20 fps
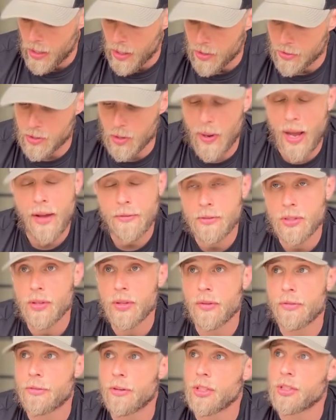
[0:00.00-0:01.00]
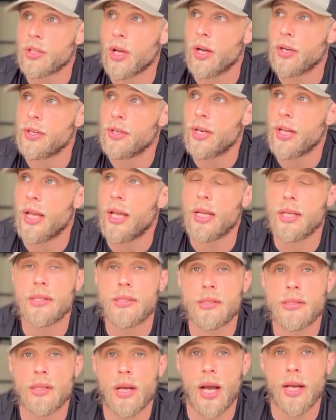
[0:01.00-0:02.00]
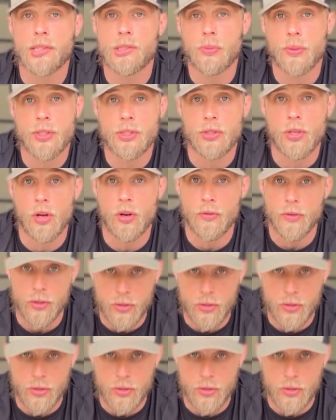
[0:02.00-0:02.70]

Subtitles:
So after the first 100 days, I switched over